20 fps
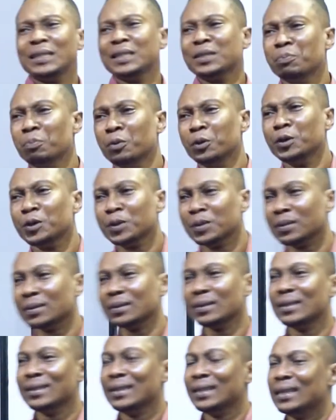is motion?
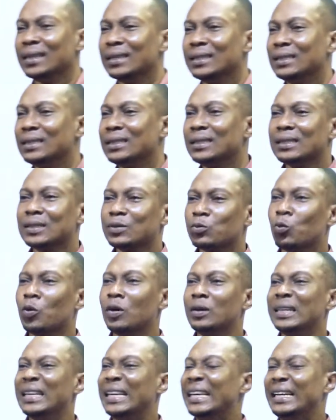This is
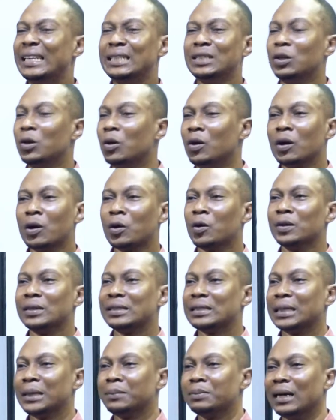one age-long
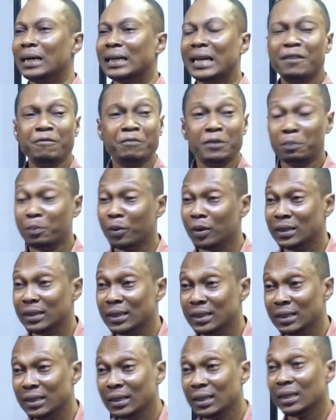concept that
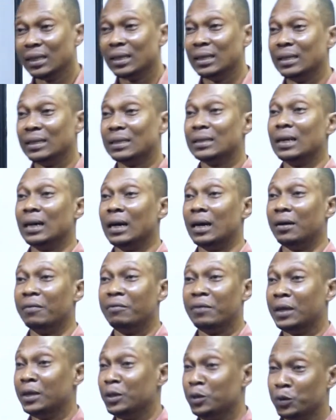everybody is
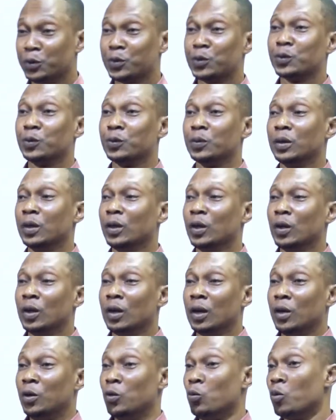very used to.
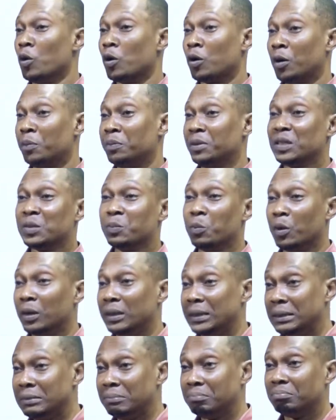You woke up this
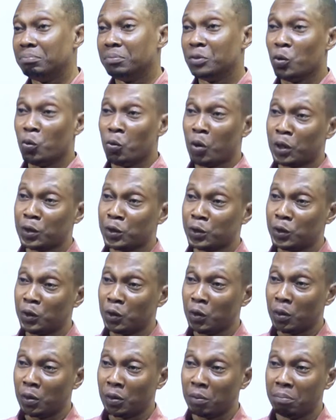morning, walked to
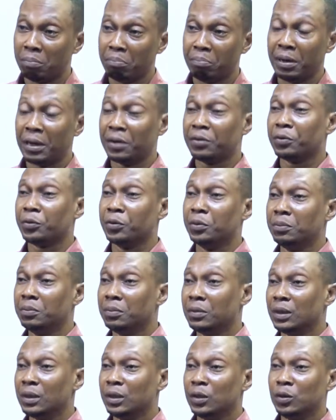your
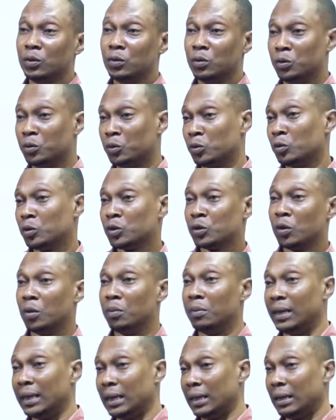bathroom, you took some